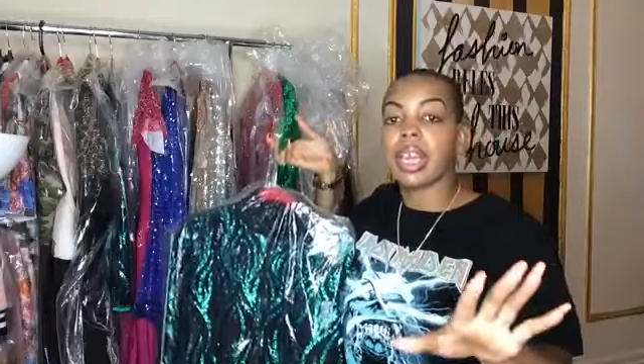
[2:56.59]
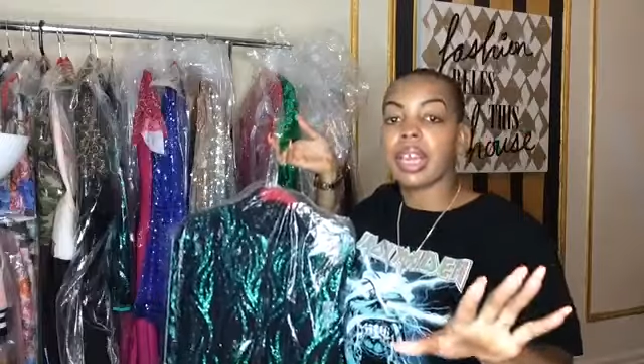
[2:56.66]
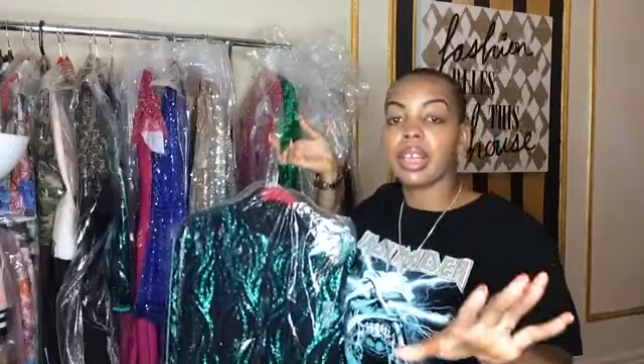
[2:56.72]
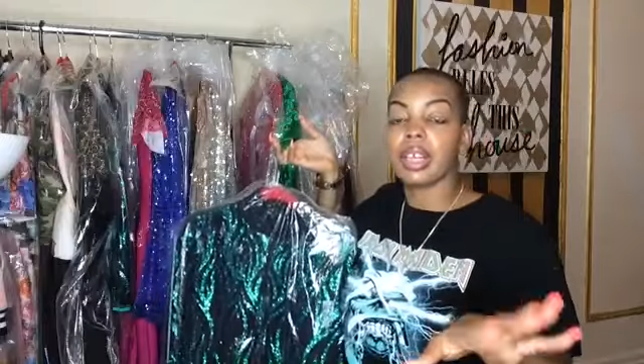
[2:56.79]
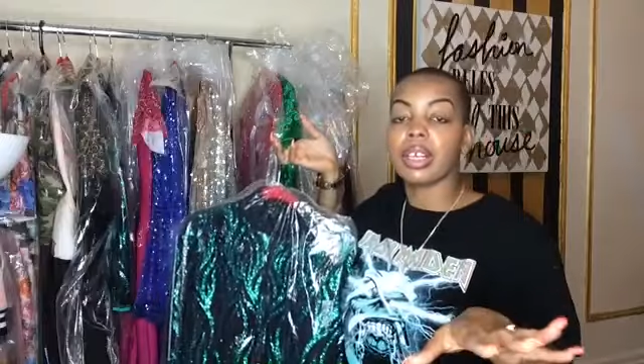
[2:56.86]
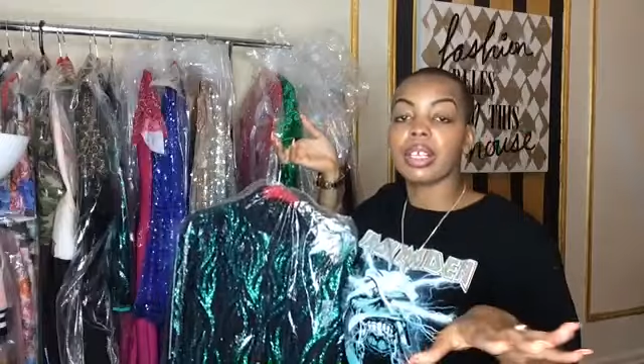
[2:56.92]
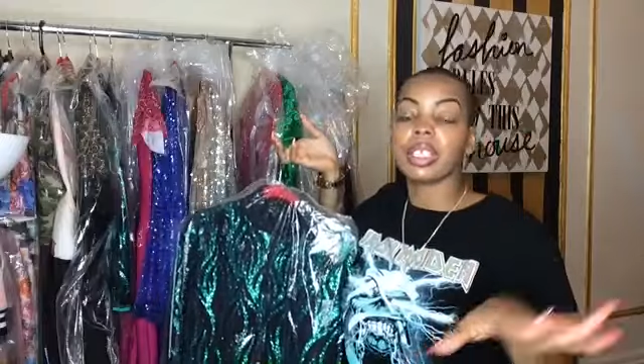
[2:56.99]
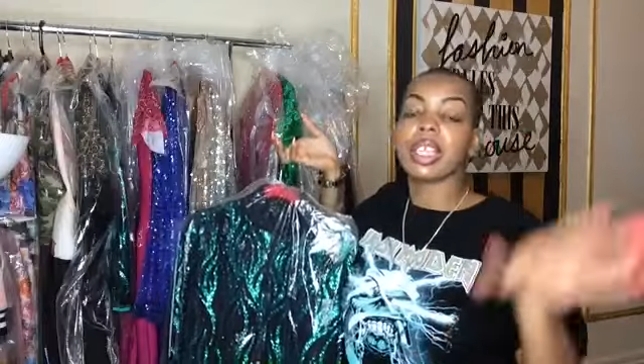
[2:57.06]

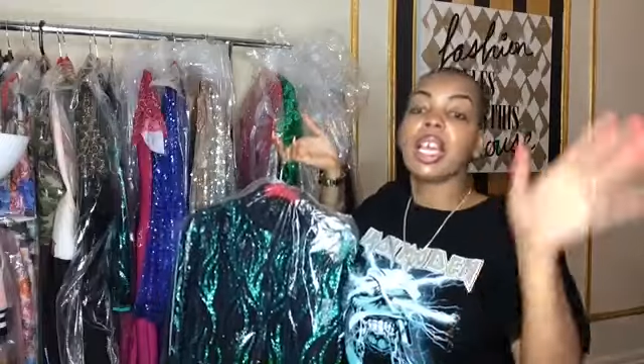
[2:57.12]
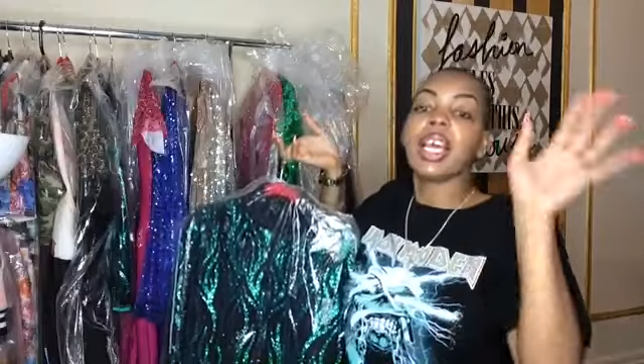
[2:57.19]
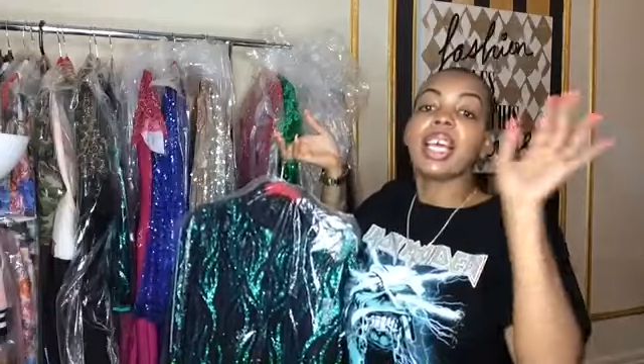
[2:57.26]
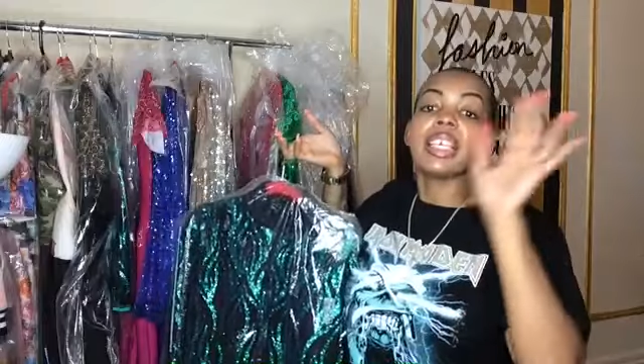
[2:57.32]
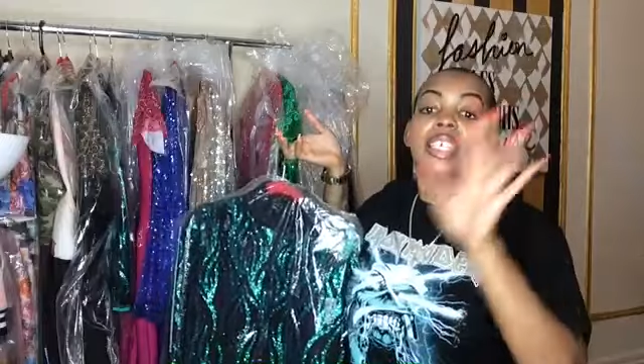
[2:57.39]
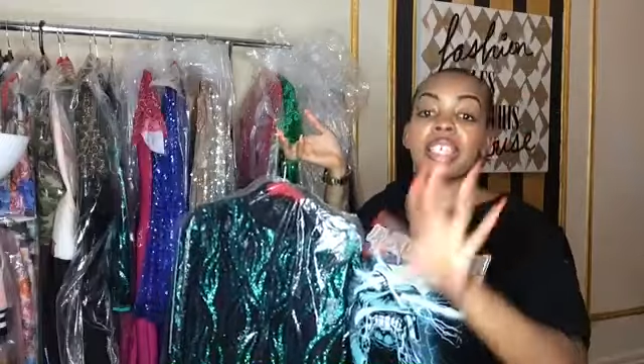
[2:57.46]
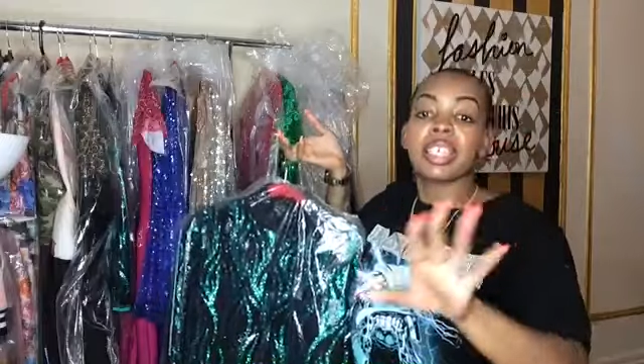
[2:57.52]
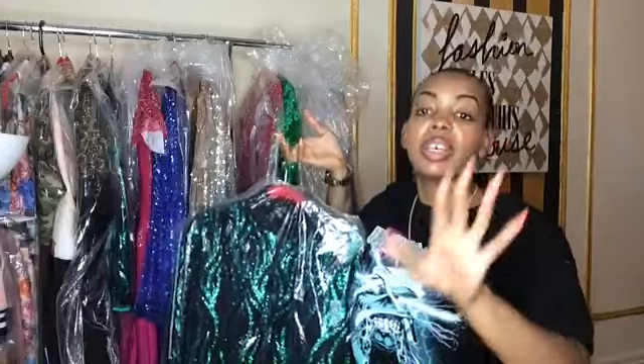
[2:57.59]
hangers,
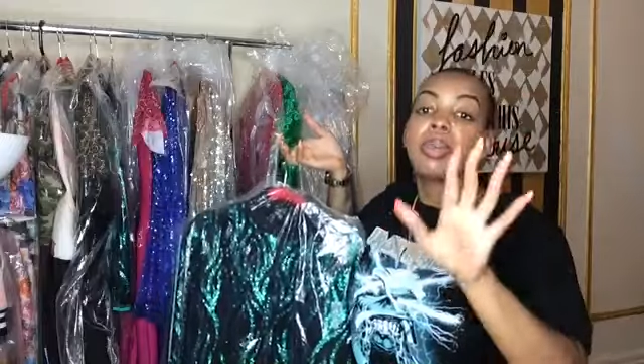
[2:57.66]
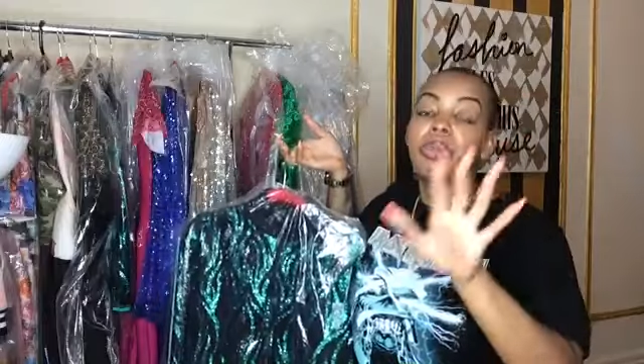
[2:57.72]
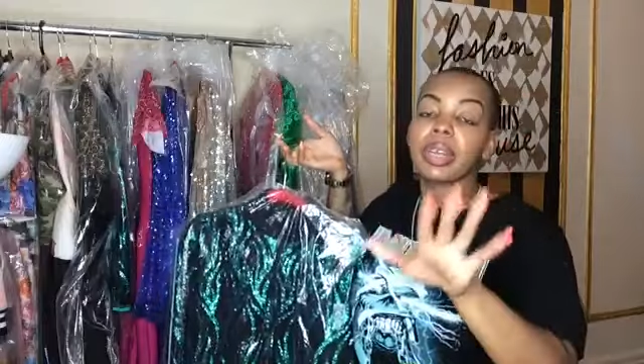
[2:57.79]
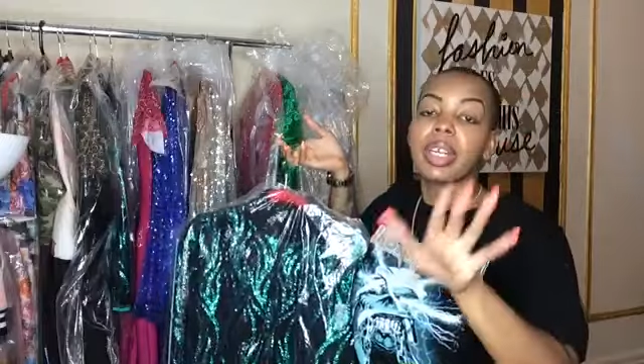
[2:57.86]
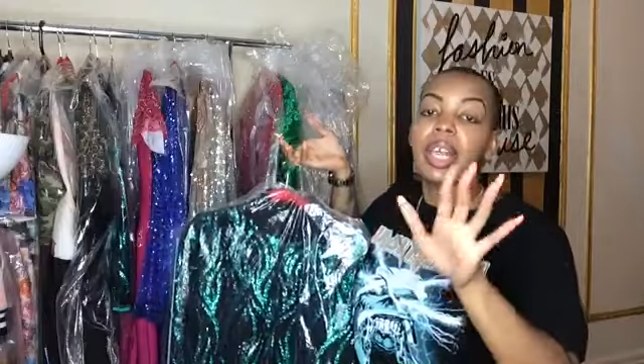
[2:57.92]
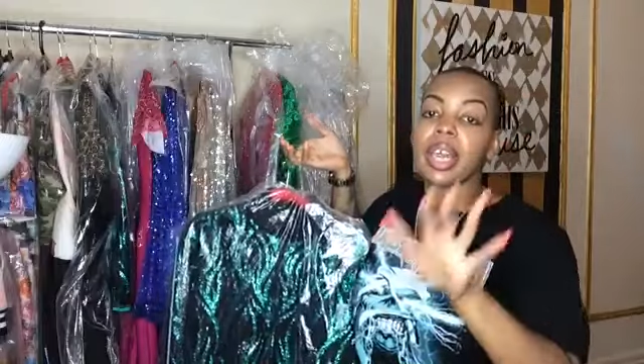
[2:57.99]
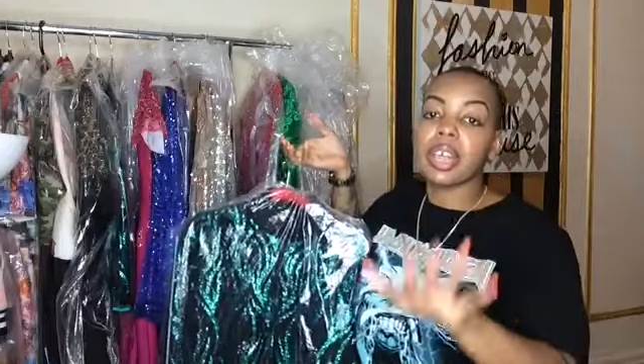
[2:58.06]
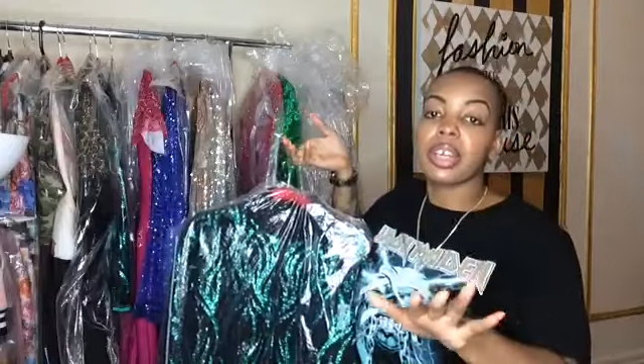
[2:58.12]
still
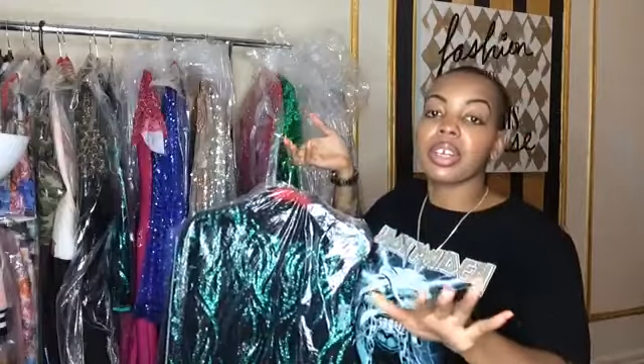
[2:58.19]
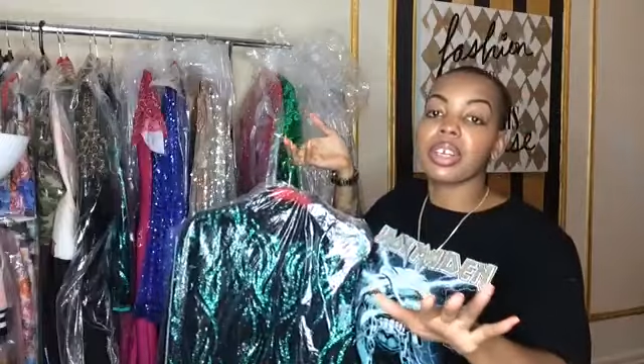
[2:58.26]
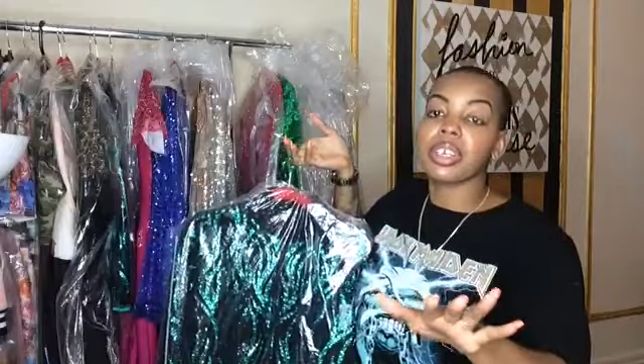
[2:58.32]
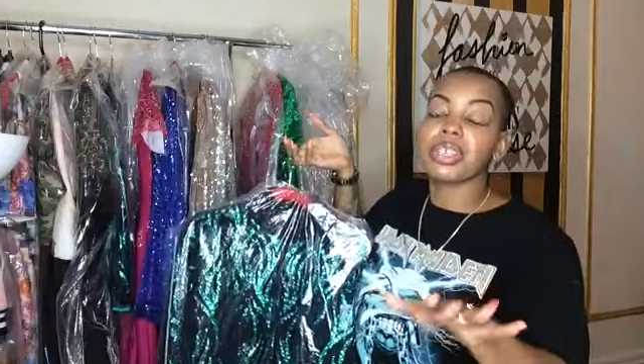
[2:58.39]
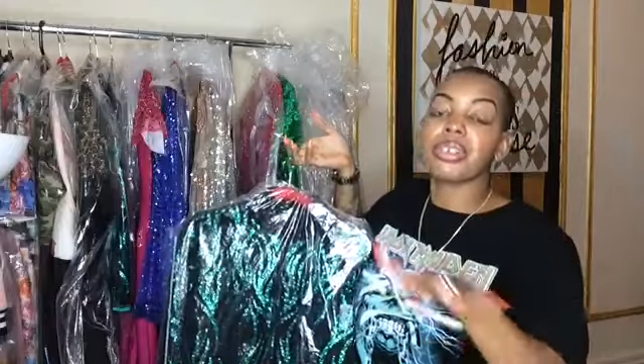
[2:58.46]
bring hangers.